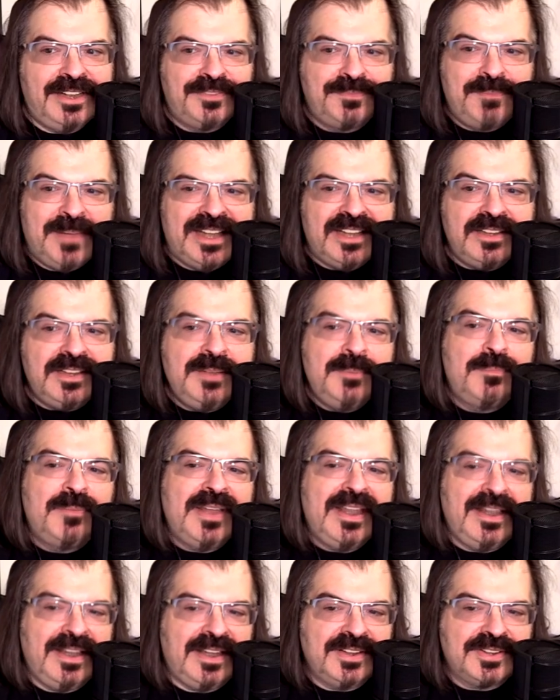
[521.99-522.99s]
If Bailey
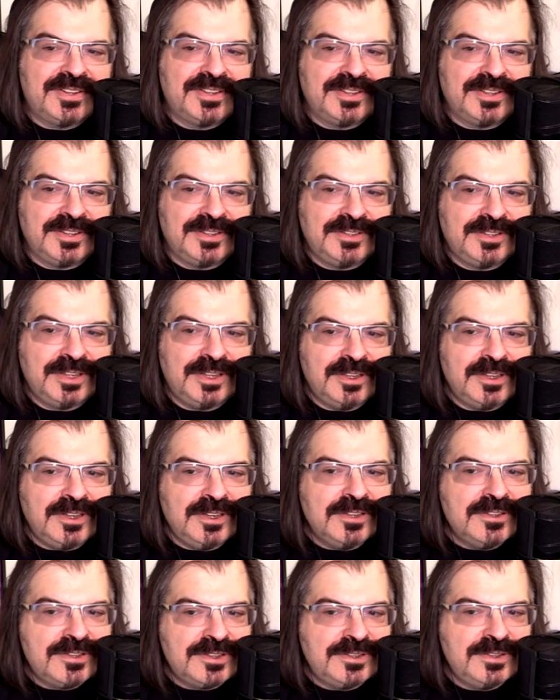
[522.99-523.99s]
Bass took
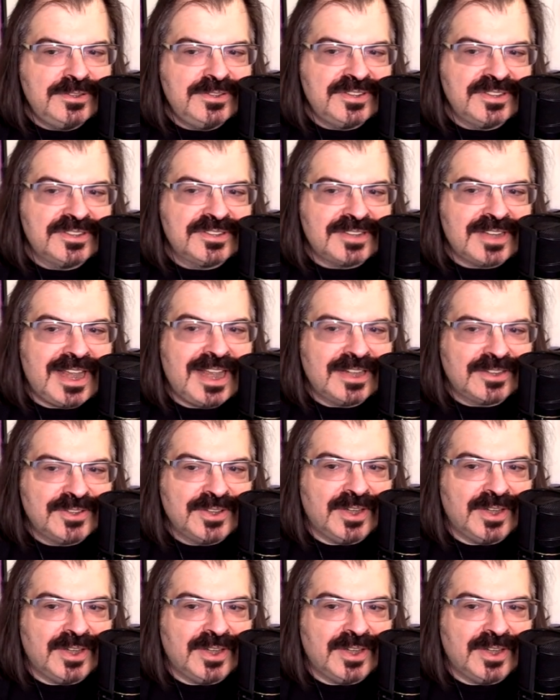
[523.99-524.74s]
her shoes and socks